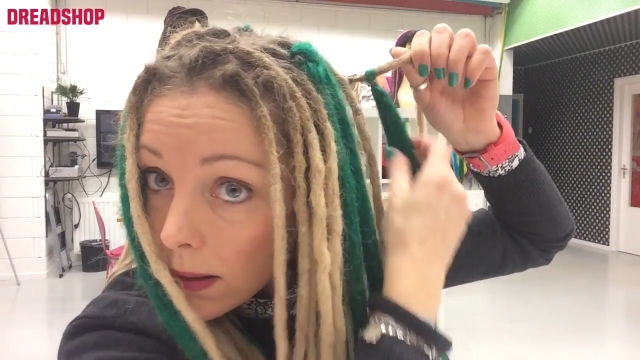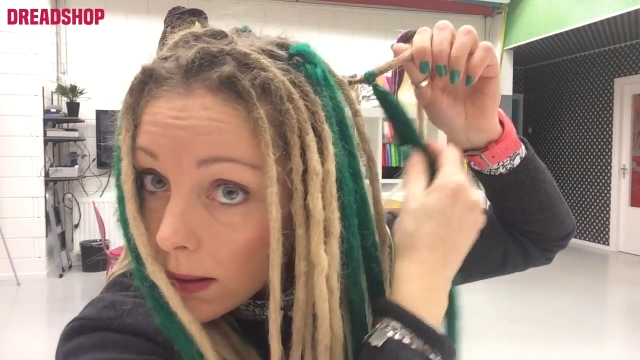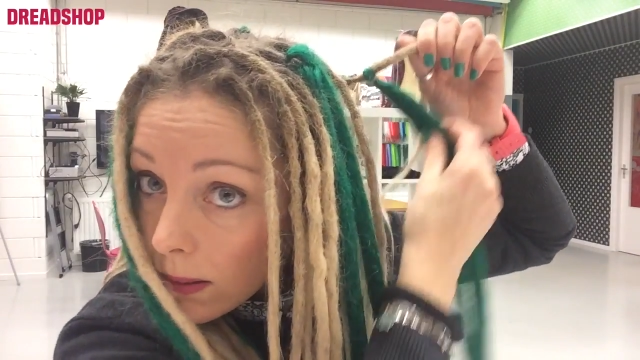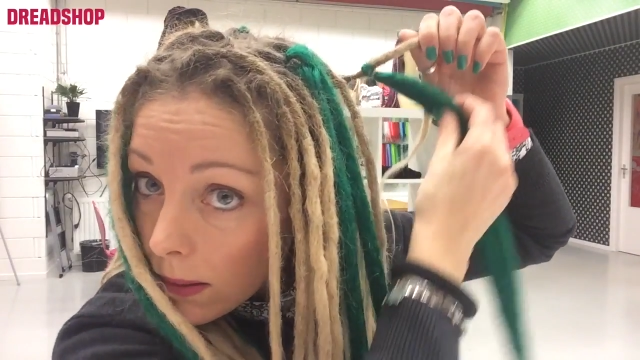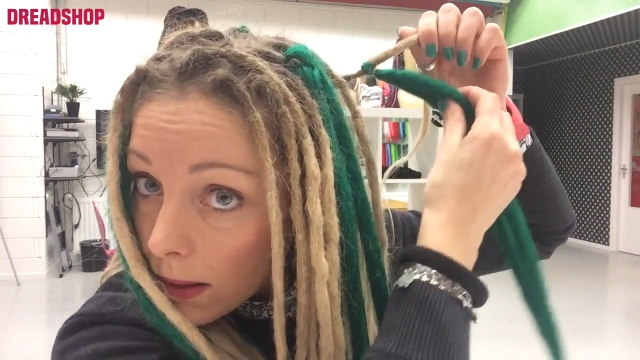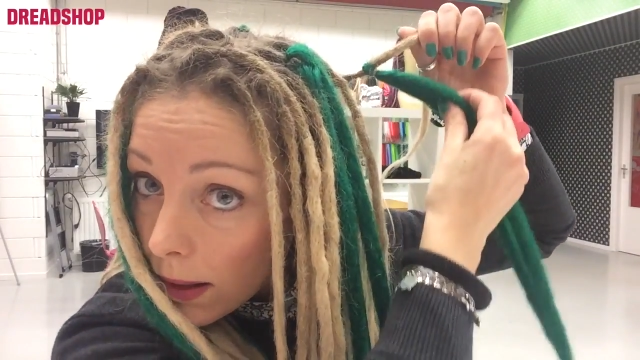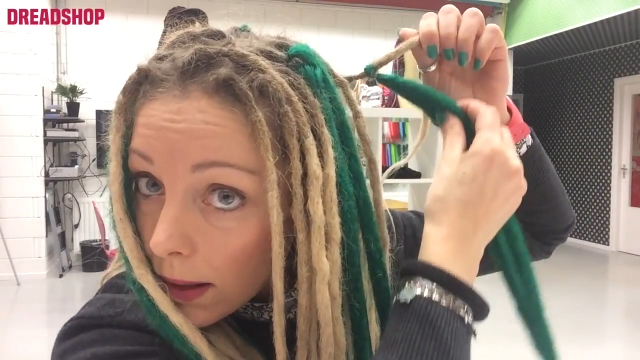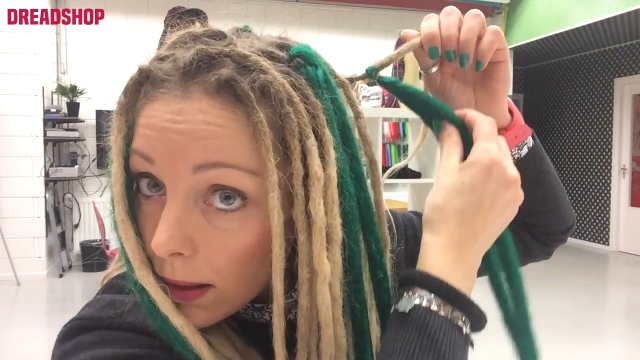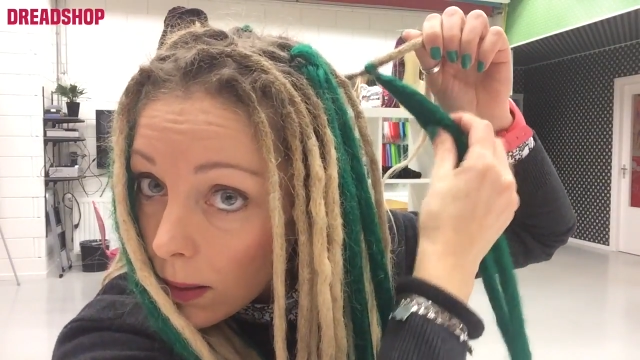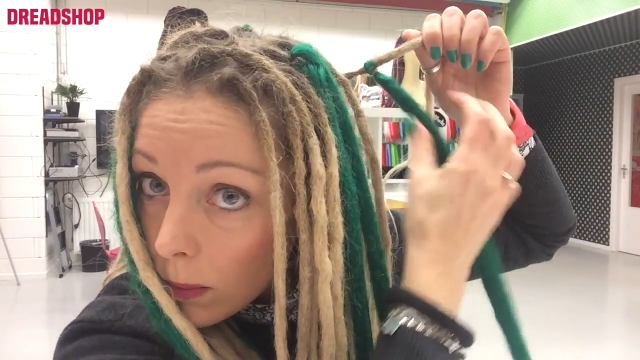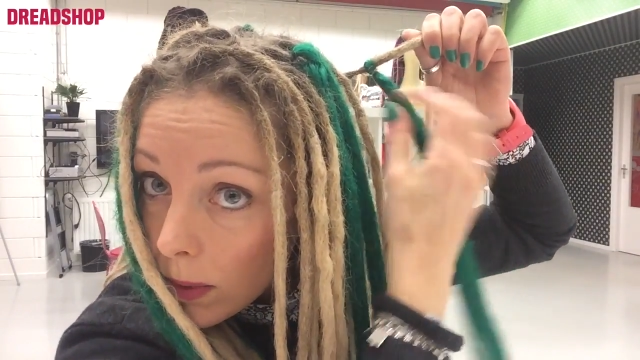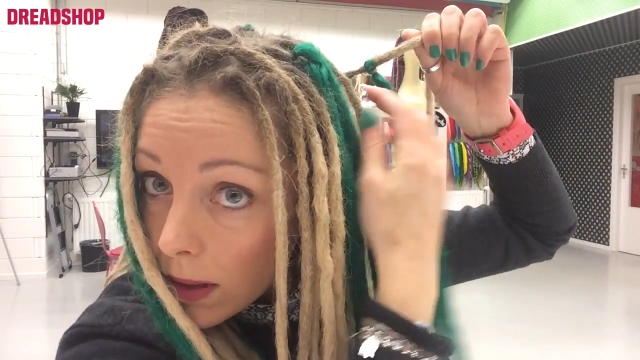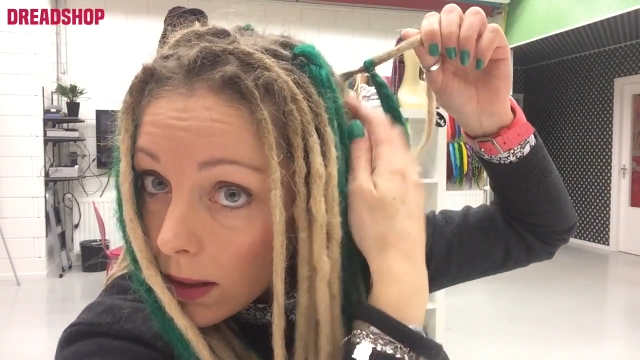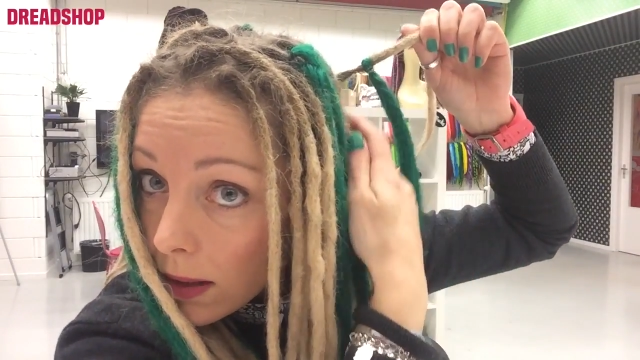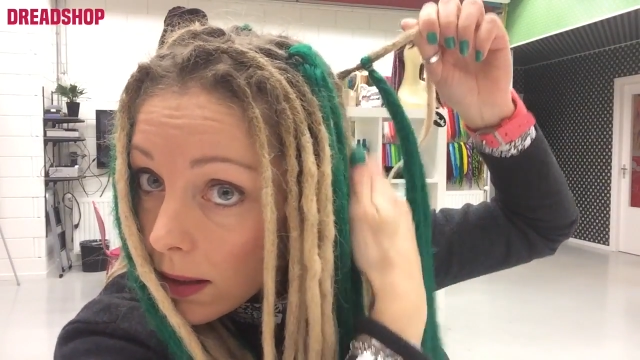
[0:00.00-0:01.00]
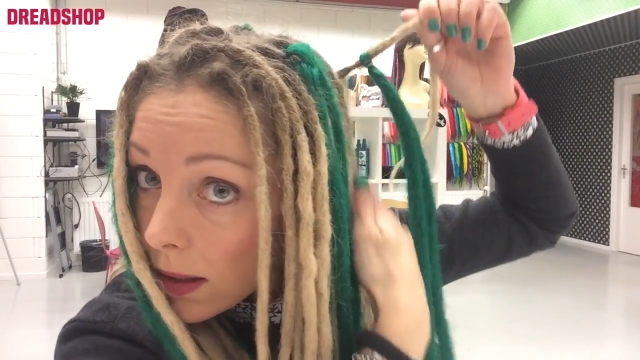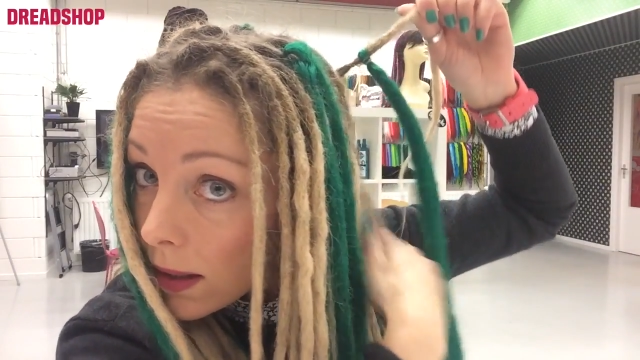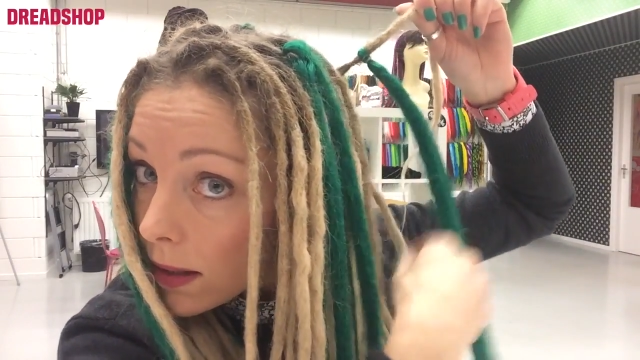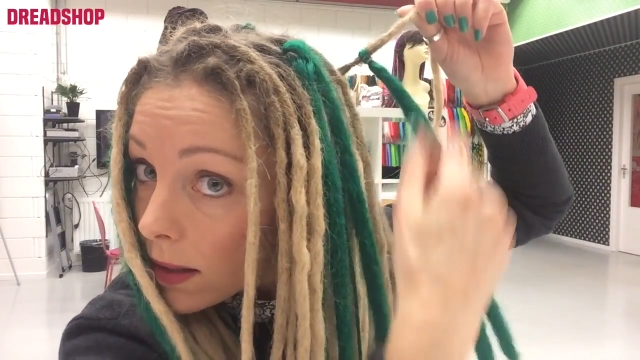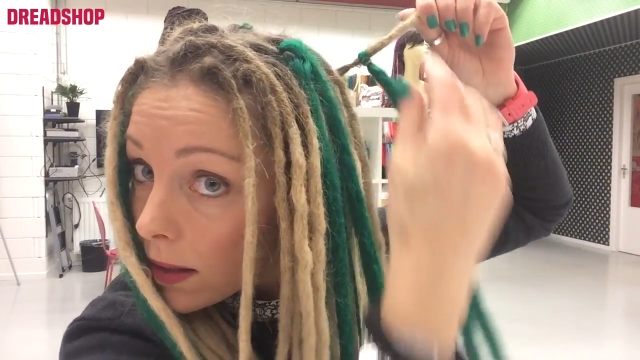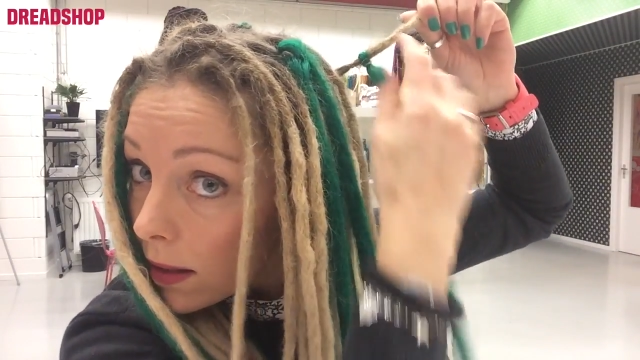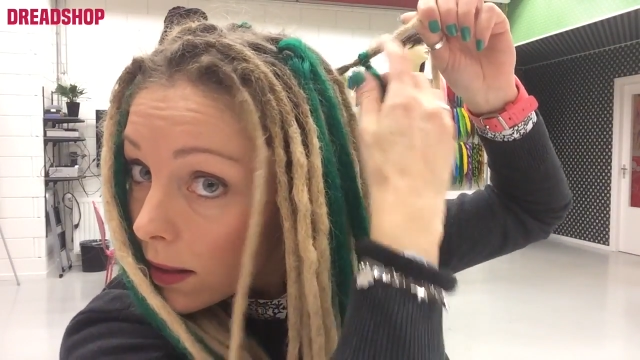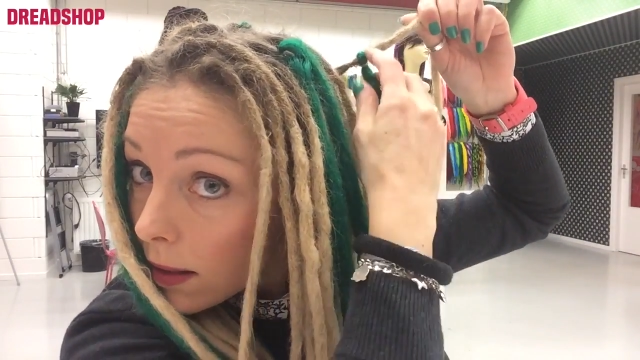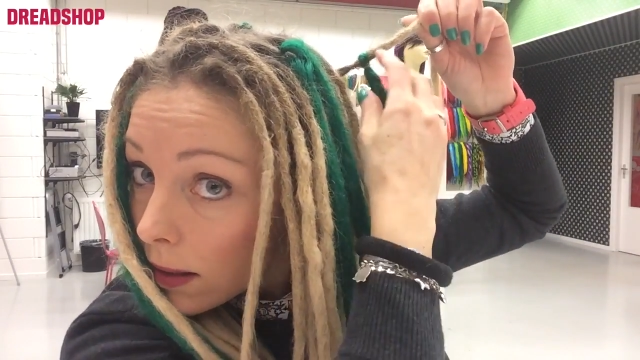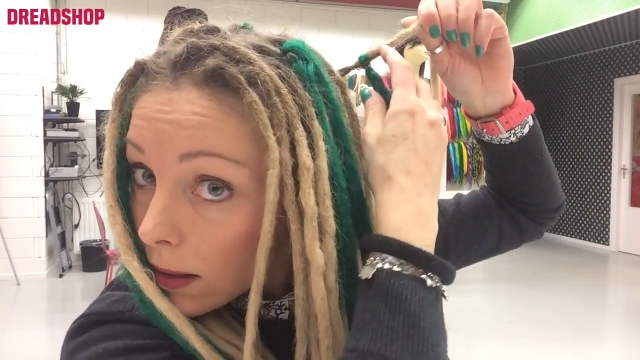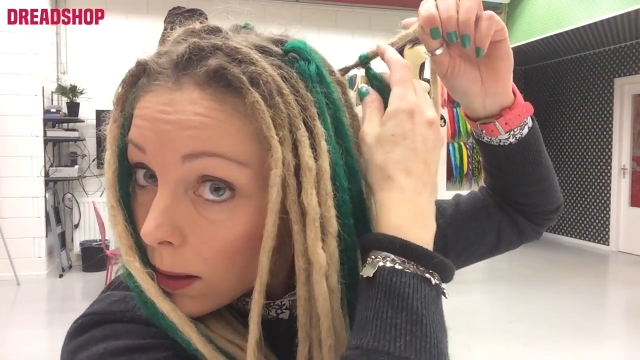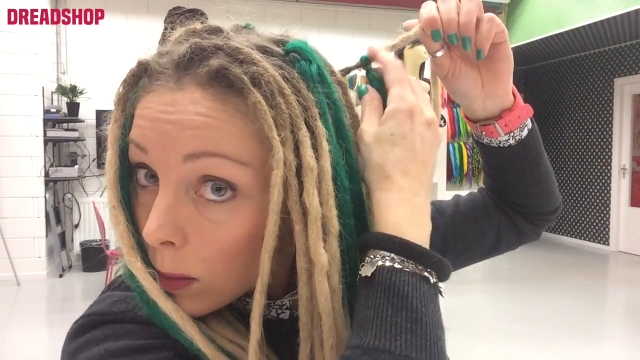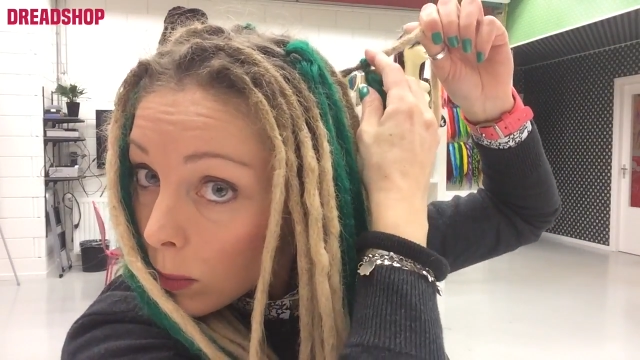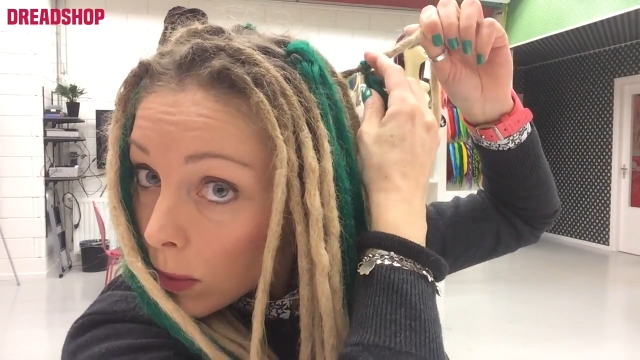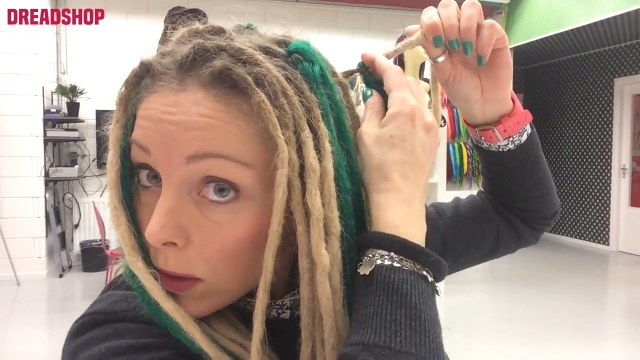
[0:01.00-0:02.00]
Okay, then we get this
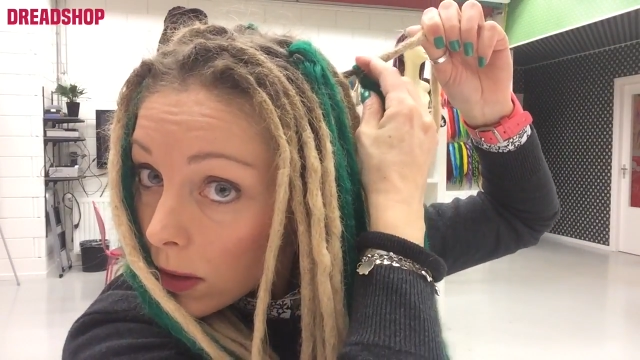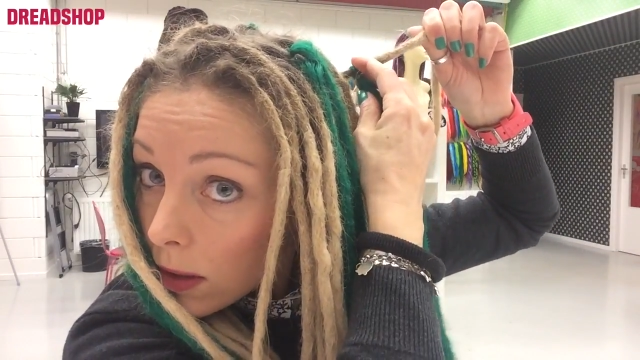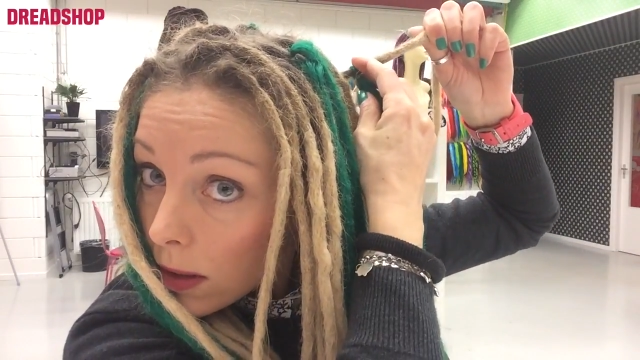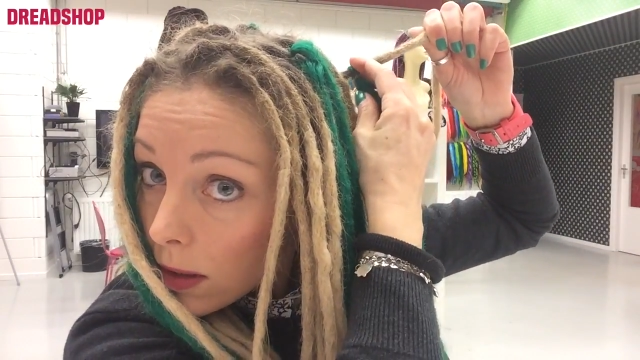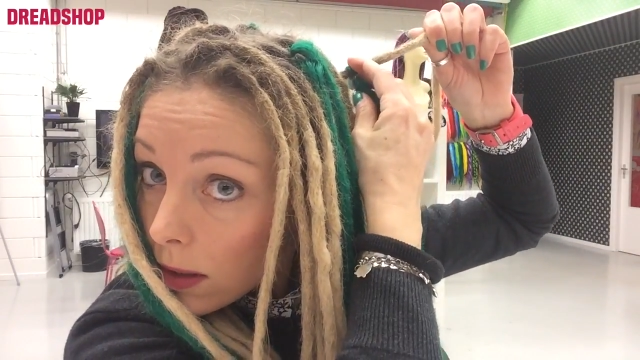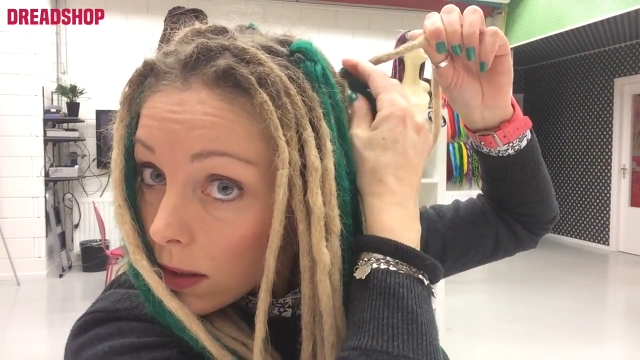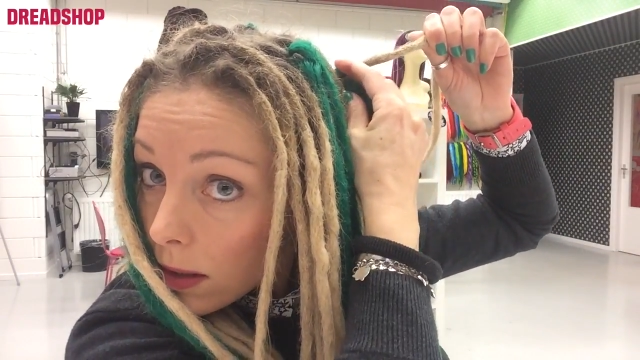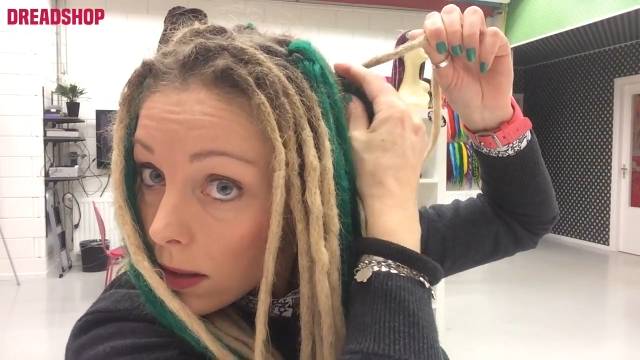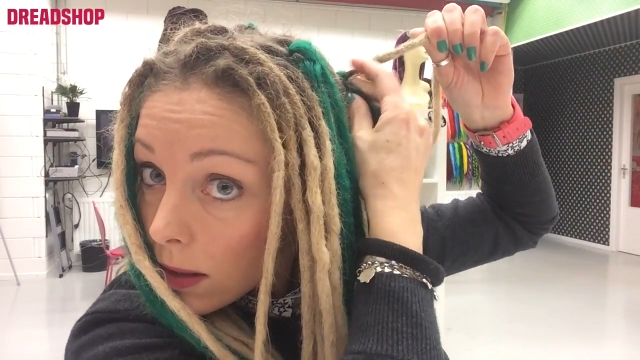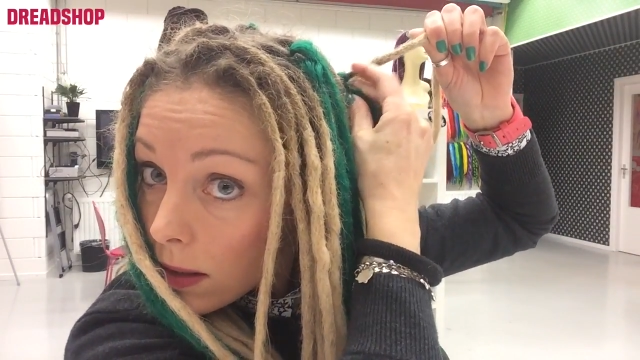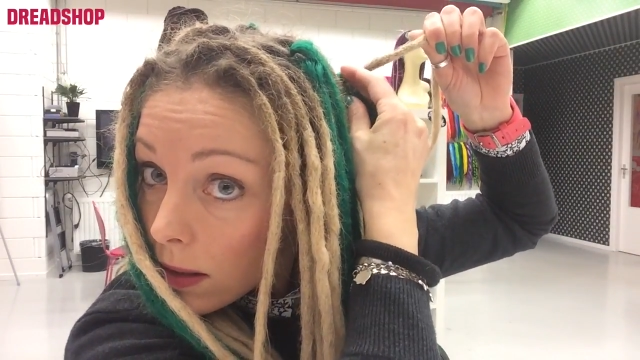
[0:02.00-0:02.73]
and we just